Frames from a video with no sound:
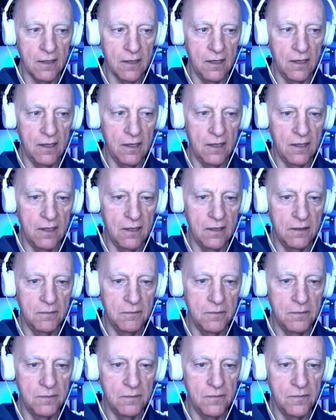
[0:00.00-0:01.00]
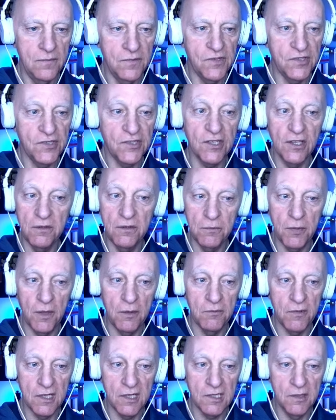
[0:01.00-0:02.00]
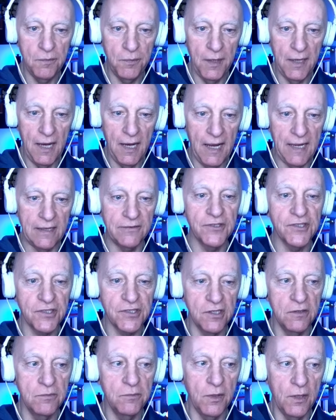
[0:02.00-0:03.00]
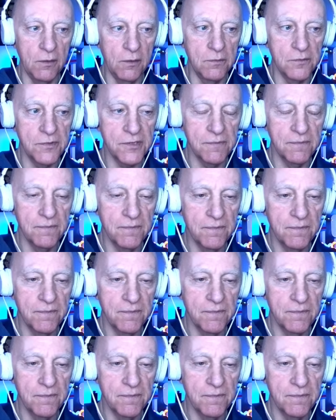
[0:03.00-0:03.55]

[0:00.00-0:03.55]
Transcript: Um, stun bomb recipe and stun bombs.